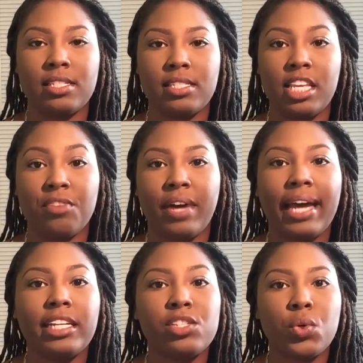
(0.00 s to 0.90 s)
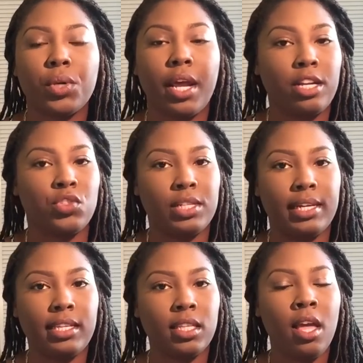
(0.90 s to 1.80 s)
to see if I need to order extra
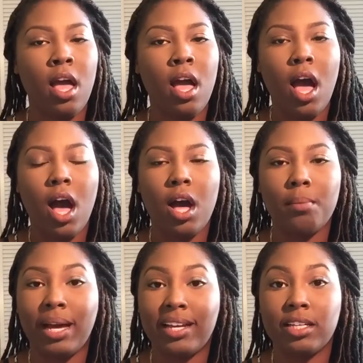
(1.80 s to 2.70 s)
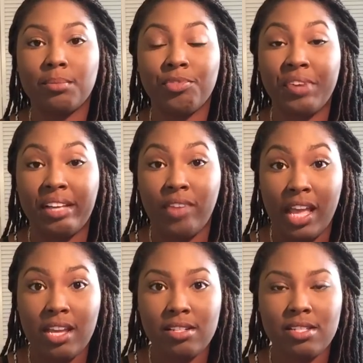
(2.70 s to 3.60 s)
length. I am
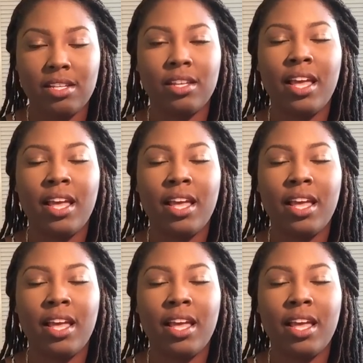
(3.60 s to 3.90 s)
5'8".